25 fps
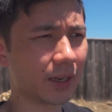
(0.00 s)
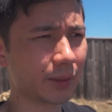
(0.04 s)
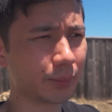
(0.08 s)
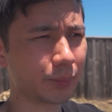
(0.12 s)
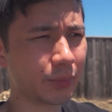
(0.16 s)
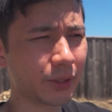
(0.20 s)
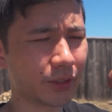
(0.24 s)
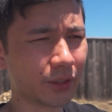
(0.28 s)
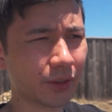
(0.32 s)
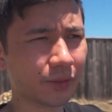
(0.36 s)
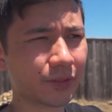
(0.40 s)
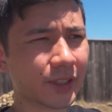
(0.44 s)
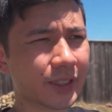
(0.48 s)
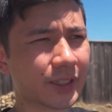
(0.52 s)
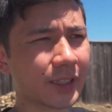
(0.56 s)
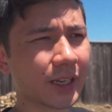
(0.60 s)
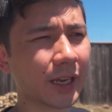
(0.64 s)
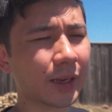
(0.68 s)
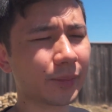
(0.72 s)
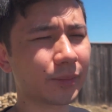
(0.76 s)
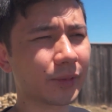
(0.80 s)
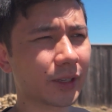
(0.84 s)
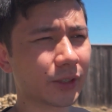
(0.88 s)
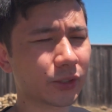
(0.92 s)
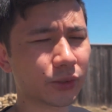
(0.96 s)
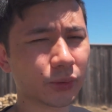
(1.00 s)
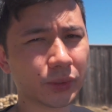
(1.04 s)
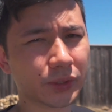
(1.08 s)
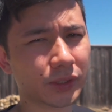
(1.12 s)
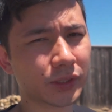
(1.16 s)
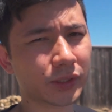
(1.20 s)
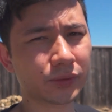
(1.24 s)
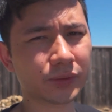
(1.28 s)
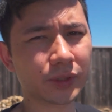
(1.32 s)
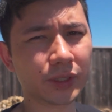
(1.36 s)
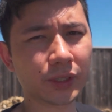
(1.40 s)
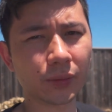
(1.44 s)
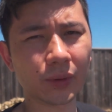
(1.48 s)
Peel off the tape, they're
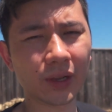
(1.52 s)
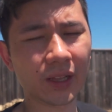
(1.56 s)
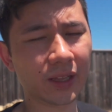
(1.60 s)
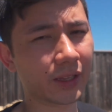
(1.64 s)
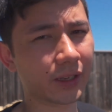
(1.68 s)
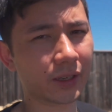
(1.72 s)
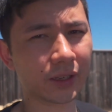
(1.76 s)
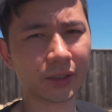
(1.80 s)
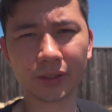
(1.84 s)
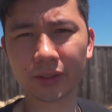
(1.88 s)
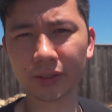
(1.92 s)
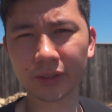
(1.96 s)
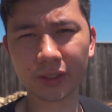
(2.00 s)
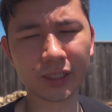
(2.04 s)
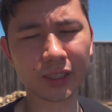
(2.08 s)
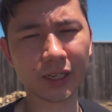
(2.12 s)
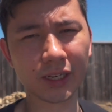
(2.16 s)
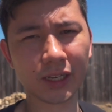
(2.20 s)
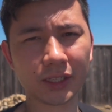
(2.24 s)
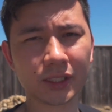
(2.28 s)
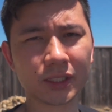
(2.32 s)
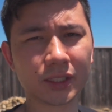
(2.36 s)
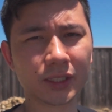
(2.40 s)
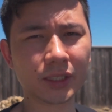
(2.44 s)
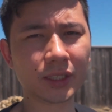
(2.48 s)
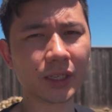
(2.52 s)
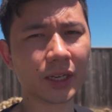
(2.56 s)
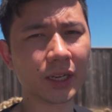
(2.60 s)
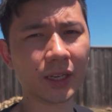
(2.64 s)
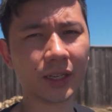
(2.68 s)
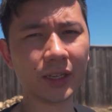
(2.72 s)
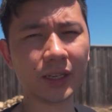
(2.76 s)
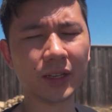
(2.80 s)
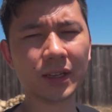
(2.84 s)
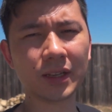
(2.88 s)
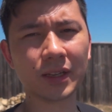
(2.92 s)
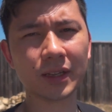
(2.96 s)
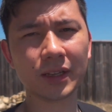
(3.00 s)
twisted really well, they got a good connection.
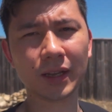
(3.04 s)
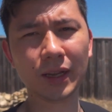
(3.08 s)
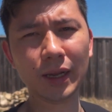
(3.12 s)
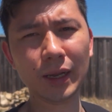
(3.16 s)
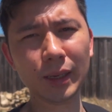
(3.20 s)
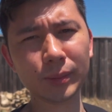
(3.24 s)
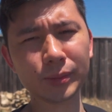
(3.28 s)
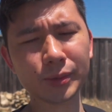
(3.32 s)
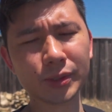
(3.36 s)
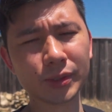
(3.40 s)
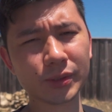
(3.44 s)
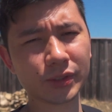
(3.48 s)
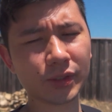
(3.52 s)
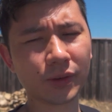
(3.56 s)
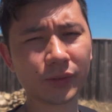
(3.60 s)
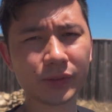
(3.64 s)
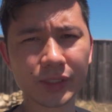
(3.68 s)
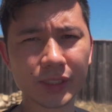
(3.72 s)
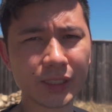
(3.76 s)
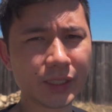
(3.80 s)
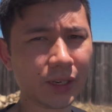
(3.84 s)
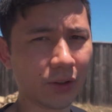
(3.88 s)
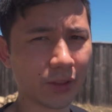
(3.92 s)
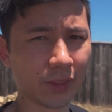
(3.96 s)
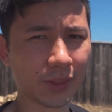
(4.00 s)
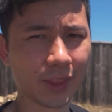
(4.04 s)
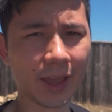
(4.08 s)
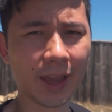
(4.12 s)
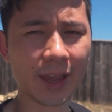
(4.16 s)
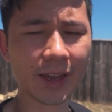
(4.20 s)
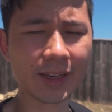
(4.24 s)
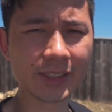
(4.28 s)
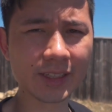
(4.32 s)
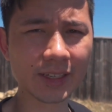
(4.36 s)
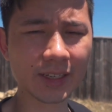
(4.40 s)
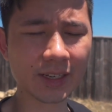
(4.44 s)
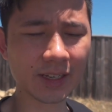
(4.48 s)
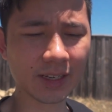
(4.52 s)
So it's obviously not
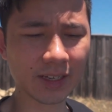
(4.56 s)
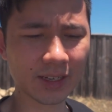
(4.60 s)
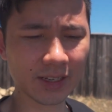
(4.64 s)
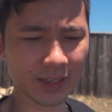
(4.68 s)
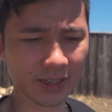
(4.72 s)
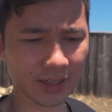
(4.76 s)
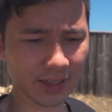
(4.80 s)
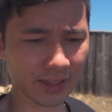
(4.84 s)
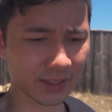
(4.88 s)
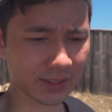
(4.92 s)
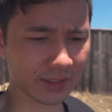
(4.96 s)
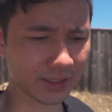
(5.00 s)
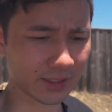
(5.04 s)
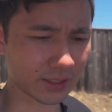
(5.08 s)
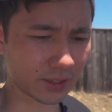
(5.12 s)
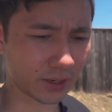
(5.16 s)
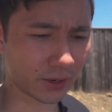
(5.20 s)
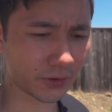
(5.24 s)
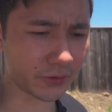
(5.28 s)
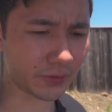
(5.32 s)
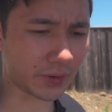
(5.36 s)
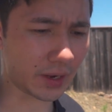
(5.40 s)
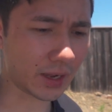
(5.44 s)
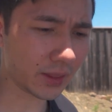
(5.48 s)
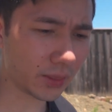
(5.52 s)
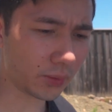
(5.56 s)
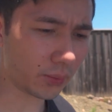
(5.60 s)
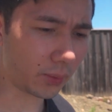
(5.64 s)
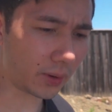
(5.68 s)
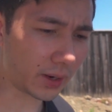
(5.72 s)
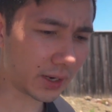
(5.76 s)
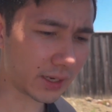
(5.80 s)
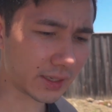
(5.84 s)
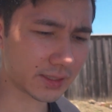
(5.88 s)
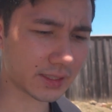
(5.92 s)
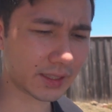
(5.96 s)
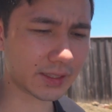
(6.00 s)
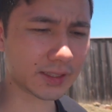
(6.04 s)
that. There's a lot of other
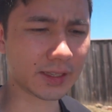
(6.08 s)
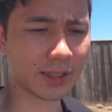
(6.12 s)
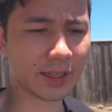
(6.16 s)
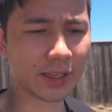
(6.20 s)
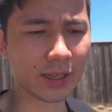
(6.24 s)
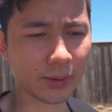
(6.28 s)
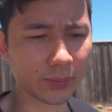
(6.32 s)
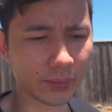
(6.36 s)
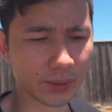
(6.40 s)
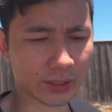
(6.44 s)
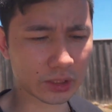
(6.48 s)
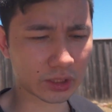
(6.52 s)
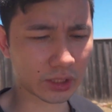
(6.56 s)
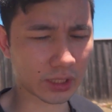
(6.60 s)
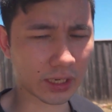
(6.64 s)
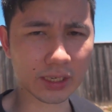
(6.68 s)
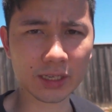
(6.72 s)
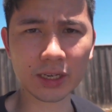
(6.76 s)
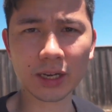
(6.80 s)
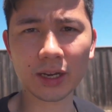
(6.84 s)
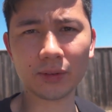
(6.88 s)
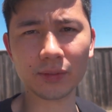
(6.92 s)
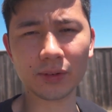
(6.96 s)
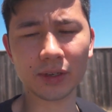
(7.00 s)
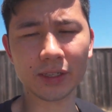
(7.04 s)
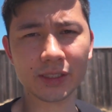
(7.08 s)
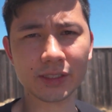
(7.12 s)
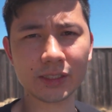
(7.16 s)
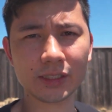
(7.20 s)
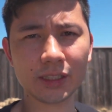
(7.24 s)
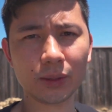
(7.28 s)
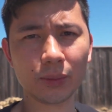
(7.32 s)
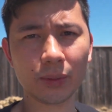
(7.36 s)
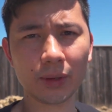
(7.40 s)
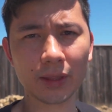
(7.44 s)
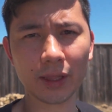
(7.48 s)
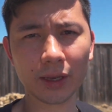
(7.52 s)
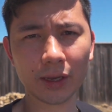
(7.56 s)
wires under there which I can't really
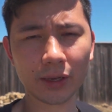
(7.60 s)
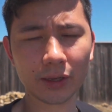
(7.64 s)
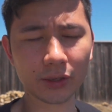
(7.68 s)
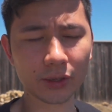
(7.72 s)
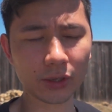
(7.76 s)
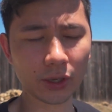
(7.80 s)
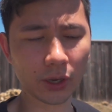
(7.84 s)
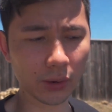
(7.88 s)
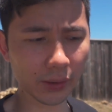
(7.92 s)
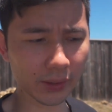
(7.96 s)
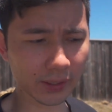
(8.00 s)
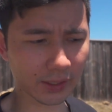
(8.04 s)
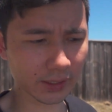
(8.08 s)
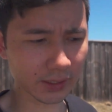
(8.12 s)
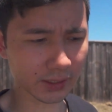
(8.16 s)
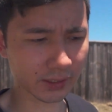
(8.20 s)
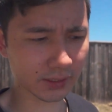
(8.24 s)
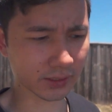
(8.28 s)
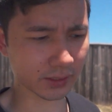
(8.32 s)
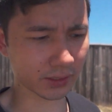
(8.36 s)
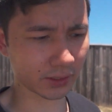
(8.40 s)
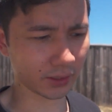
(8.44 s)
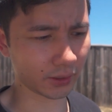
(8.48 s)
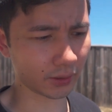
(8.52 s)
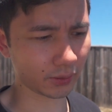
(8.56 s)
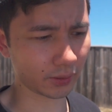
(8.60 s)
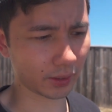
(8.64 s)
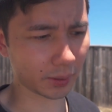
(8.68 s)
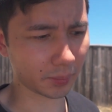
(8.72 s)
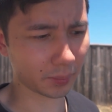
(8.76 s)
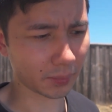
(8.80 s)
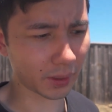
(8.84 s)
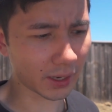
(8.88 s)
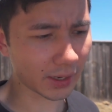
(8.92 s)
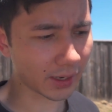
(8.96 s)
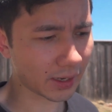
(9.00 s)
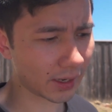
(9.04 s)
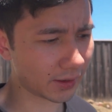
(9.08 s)
see where they're going, so I
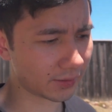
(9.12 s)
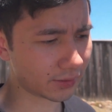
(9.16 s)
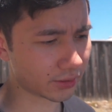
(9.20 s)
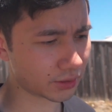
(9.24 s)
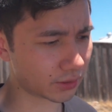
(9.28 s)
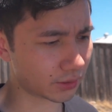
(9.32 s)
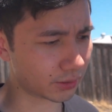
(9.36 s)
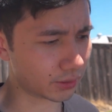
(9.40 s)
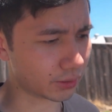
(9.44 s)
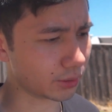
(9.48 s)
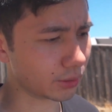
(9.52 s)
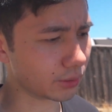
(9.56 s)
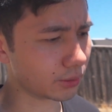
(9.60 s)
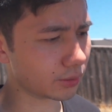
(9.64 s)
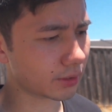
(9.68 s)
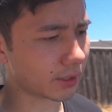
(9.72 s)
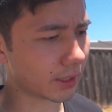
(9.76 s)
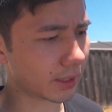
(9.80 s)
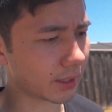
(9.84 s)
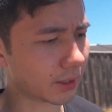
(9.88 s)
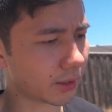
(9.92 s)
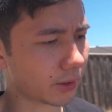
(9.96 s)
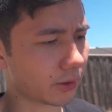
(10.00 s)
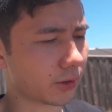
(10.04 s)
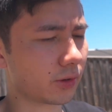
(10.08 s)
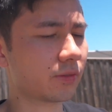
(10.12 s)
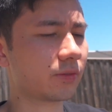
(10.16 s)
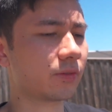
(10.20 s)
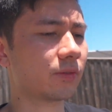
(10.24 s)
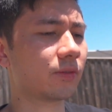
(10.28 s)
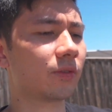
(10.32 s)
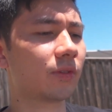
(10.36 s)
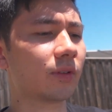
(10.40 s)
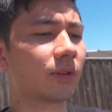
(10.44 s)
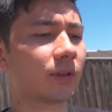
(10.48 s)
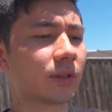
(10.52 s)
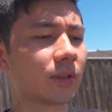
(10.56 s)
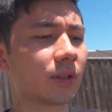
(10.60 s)
might have to take off
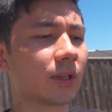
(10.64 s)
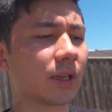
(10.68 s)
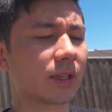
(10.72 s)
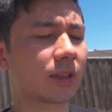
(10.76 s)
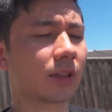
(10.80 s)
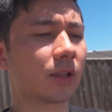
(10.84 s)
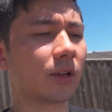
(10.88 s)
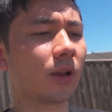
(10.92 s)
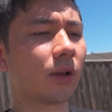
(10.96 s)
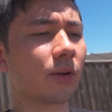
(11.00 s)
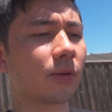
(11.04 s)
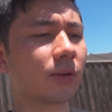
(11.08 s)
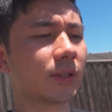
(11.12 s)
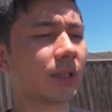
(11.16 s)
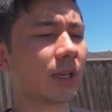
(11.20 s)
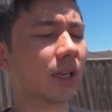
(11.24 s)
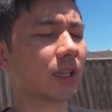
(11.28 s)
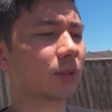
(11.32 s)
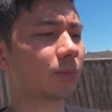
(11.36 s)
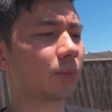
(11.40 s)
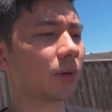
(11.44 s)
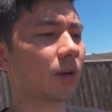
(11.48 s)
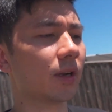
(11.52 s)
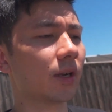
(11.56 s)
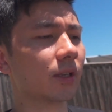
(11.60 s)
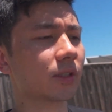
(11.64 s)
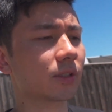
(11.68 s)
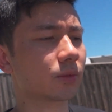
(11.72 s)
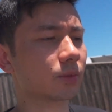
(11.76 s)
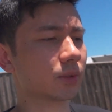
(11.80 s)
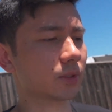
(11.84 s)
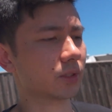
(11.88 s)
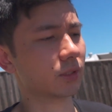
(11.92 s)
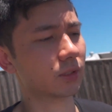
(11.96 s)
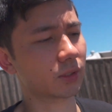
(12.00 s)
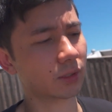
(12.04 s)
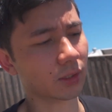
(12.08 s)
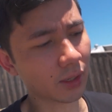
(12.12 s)
like the lower dash parts,
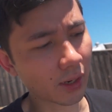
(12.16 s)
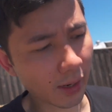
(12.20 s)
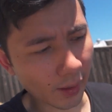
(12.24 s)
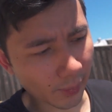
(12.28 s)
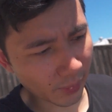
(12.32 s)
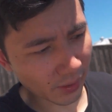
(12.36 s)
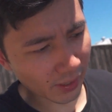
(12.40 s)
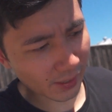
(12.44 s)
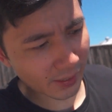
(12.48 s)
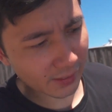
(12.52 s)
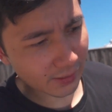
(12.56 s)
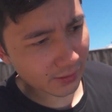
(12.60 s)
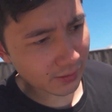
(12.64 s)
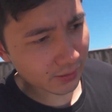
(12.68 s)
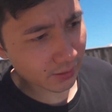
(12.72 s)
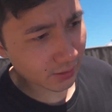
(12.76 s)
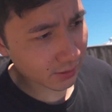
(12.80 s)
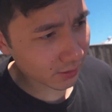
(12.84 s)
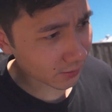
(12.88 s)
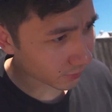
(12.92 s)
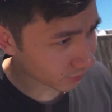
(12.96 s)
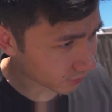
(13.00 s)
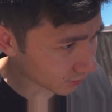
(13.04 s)
which is a pain because you have